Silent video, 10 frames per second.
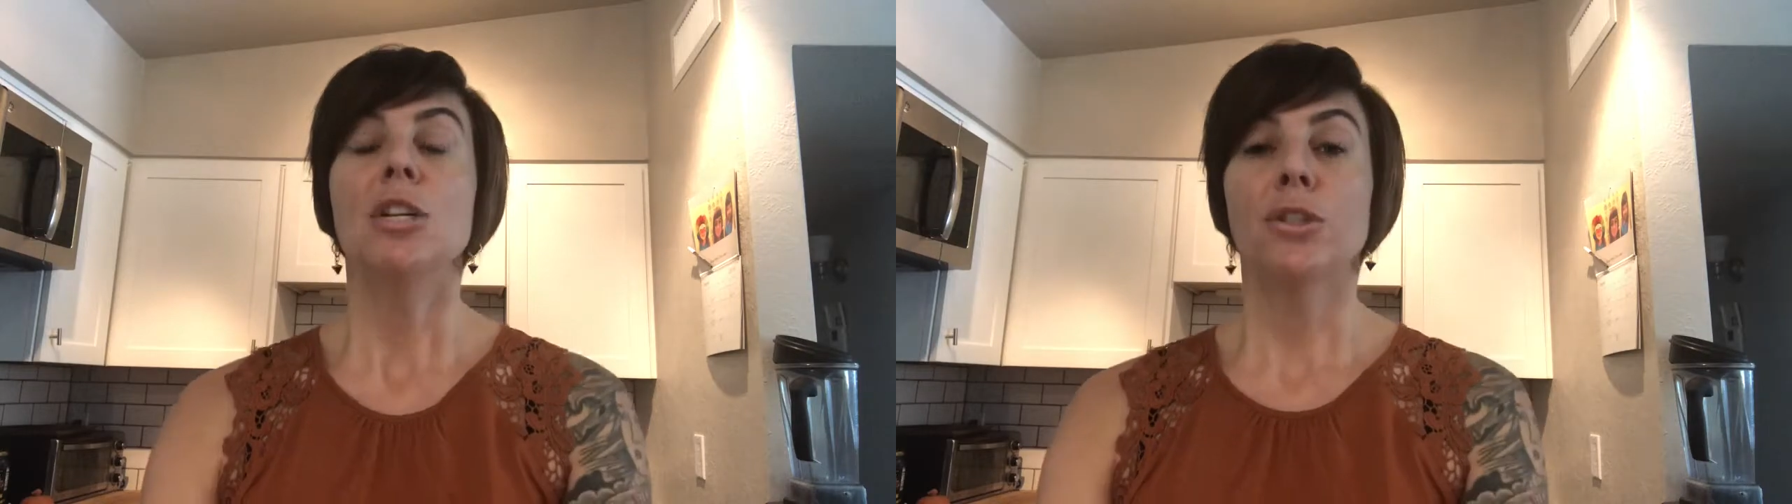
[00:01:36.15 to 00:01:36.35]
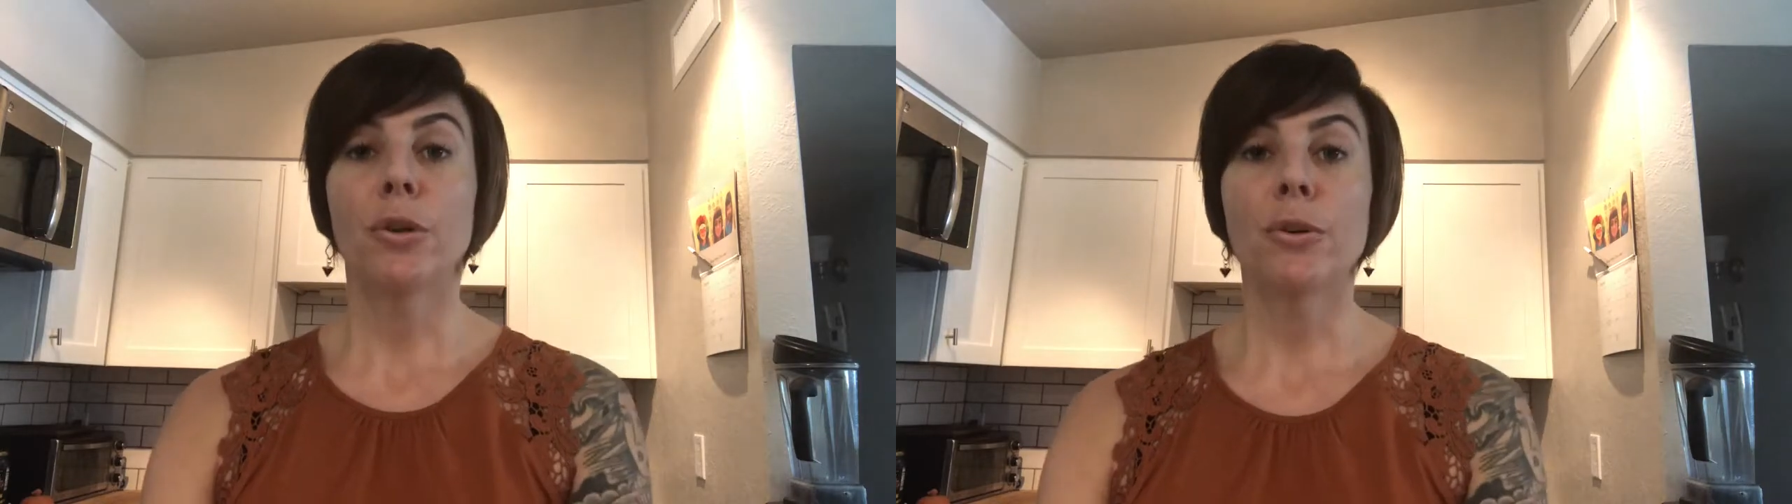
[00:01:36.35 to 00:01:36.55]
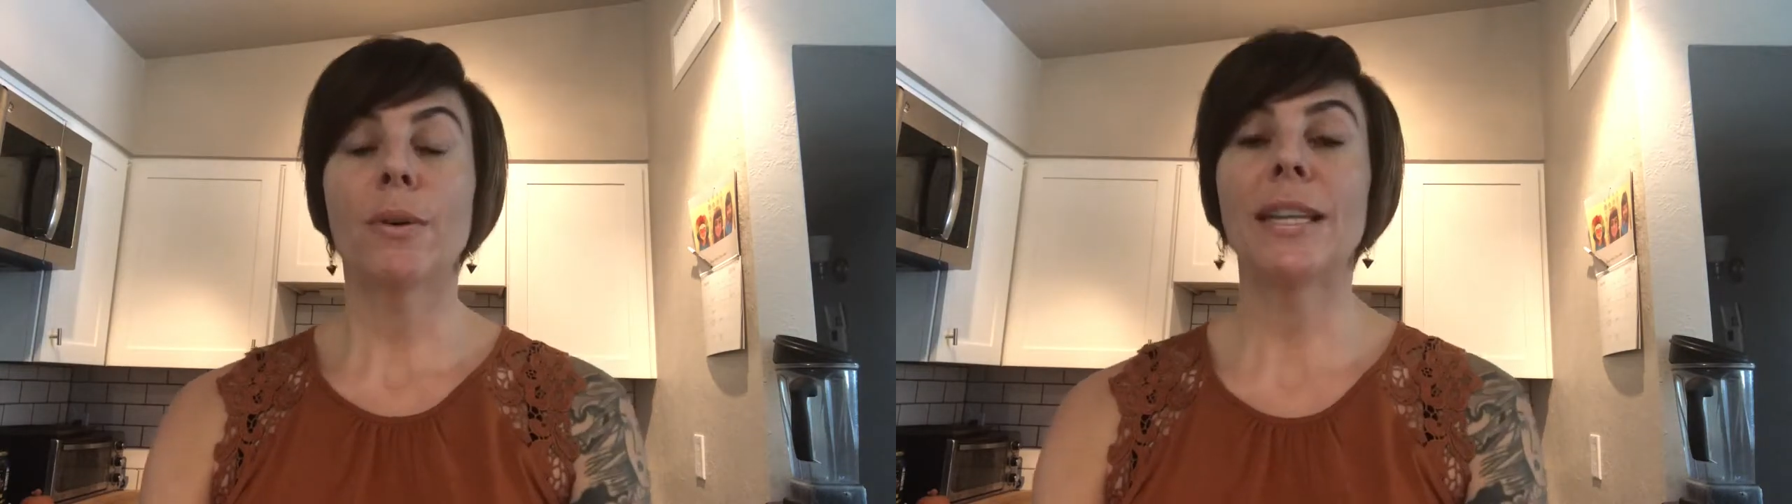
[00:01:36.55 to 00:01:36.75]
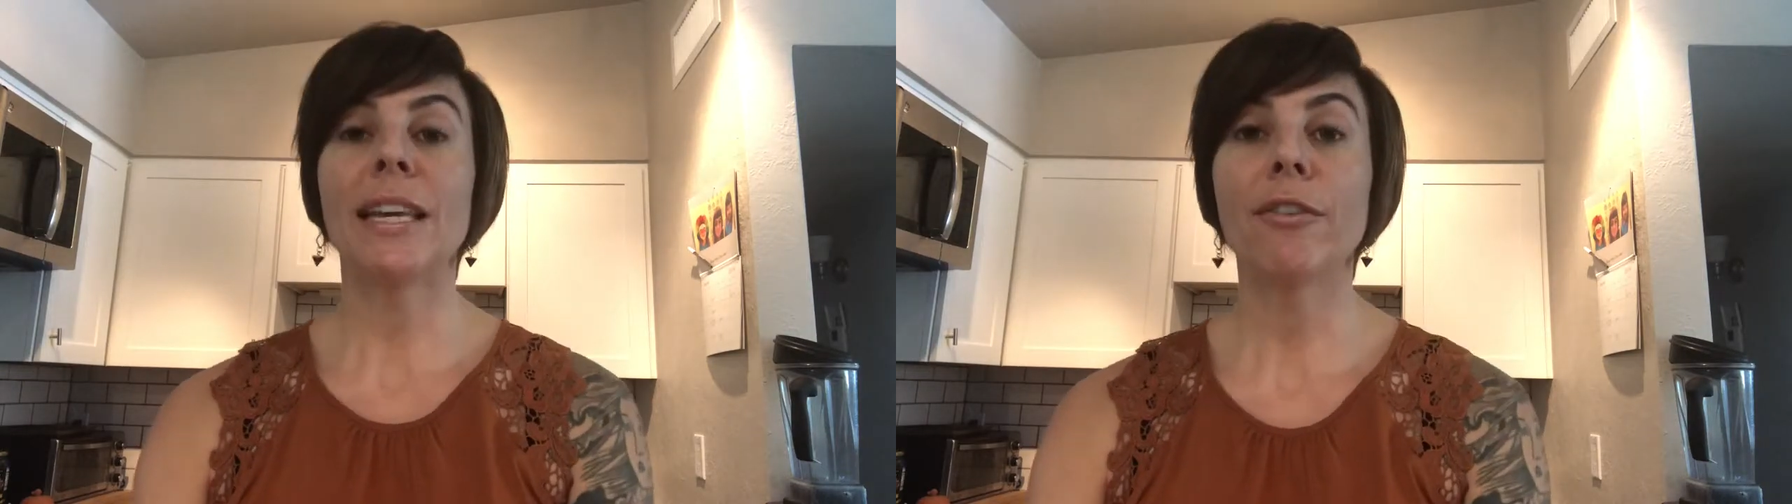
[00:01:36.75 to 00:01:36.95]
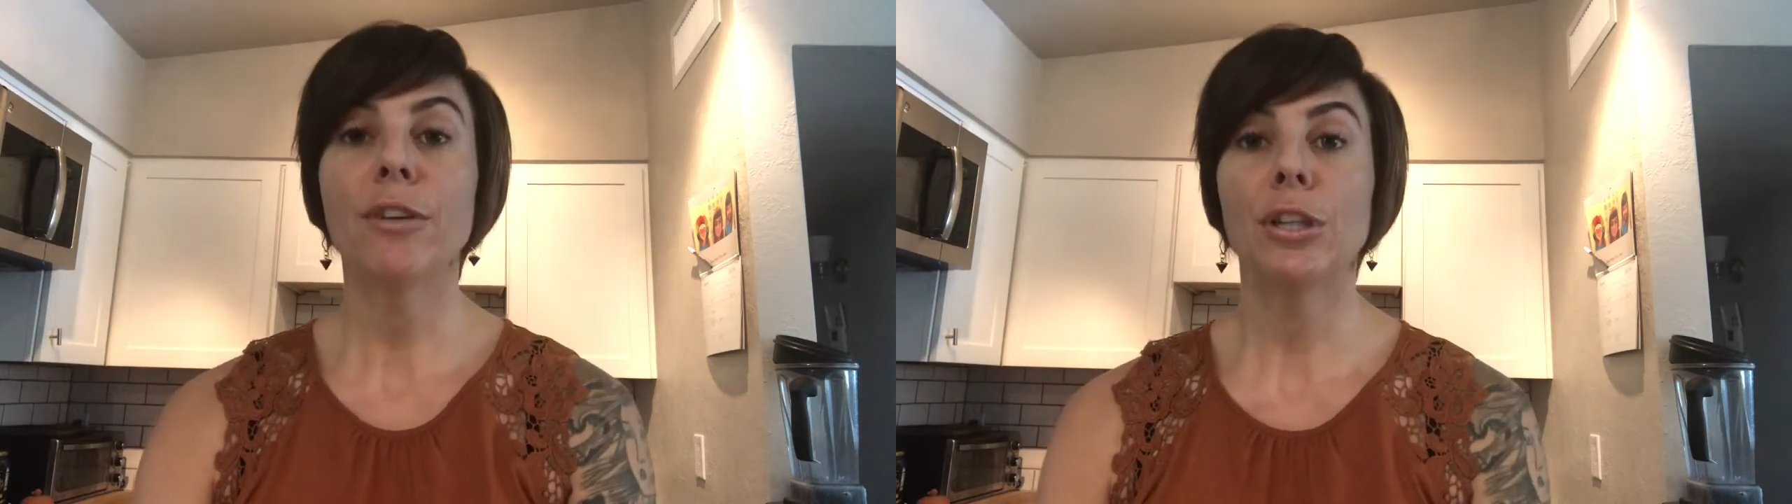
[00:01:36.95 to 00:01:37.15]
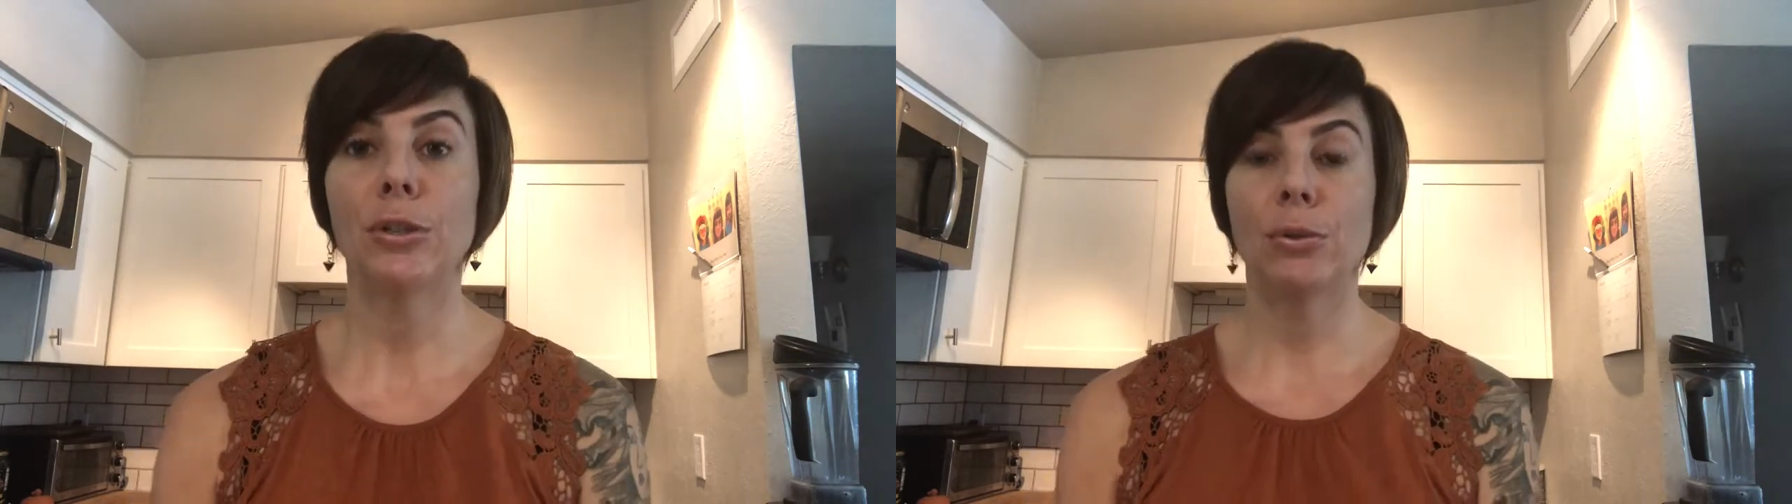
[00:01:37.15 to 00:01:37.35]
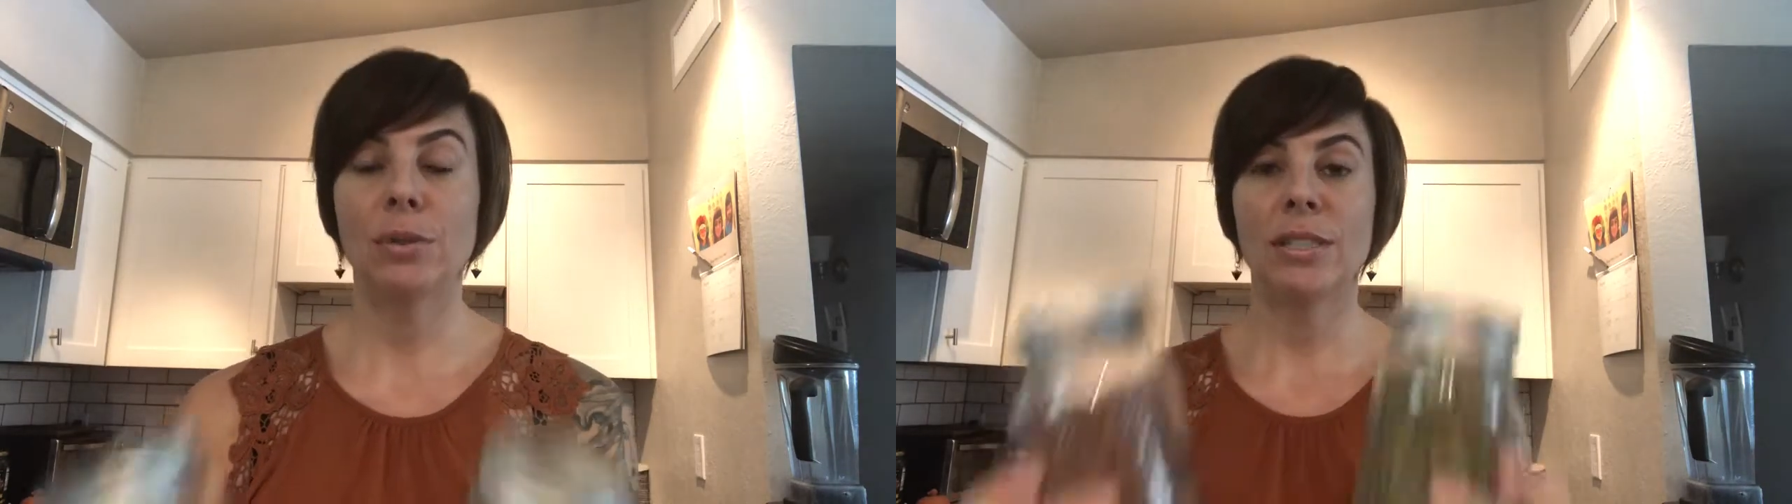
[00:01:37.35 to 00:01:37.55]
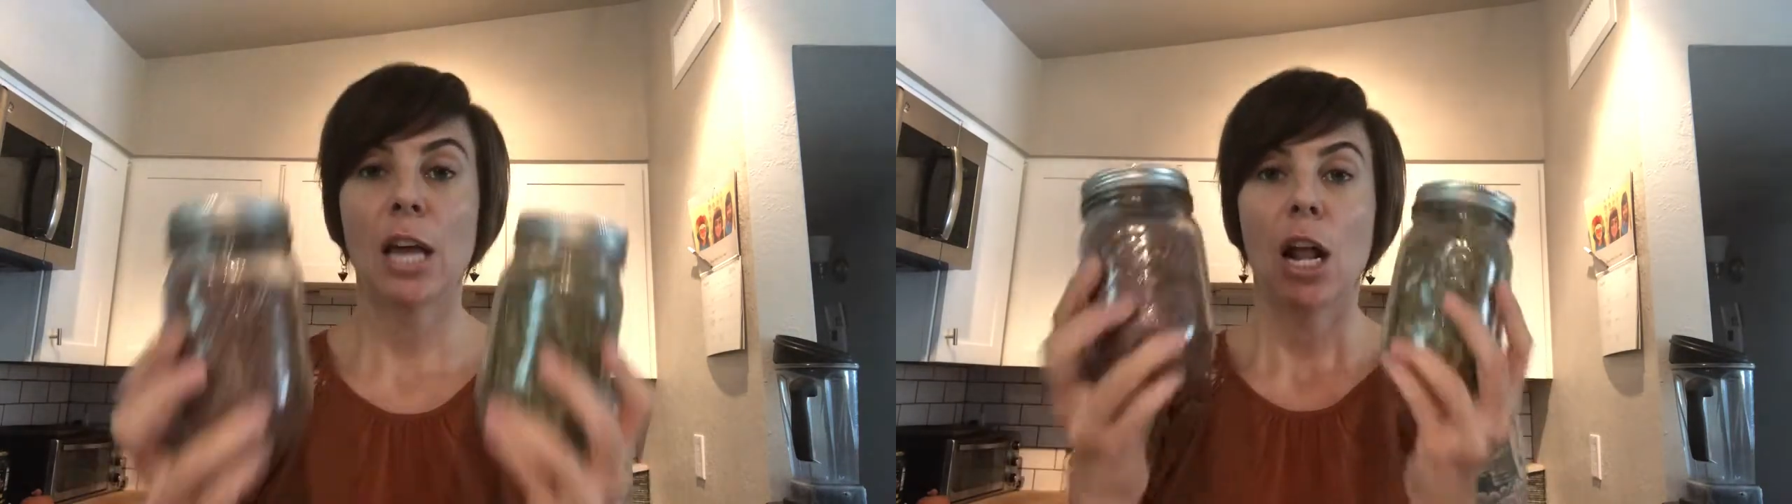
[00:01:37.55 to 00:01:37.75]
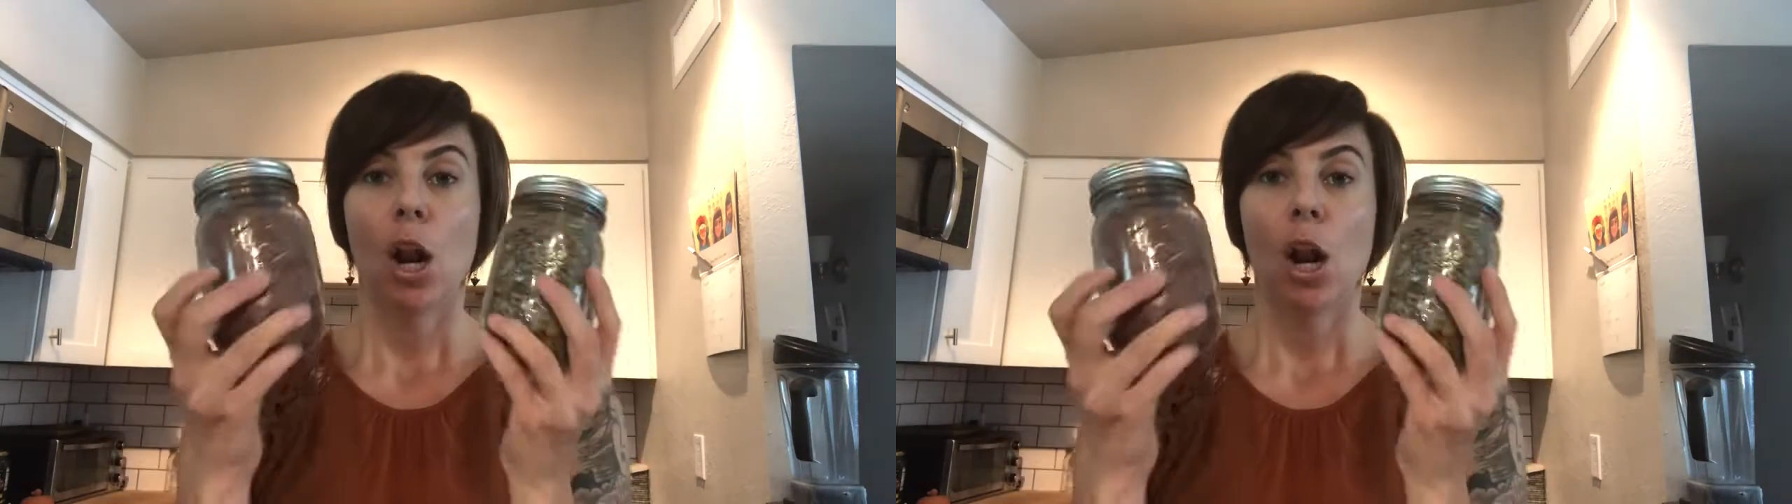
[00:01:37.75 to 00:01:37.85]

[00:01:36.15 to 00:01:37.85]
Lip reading: So you could either use